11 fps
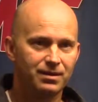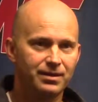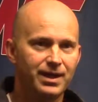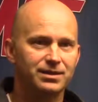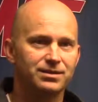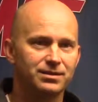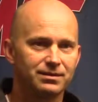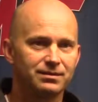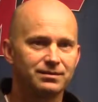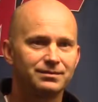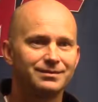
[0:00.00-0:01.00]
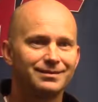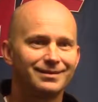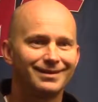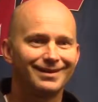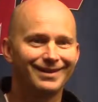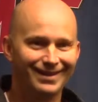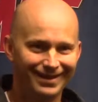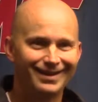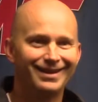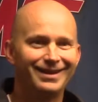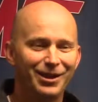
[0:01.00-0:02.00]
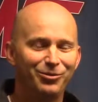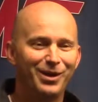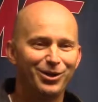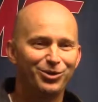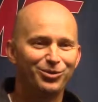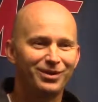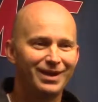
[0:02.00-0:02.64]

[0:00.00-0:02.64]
Yes. Yeah, we had a good...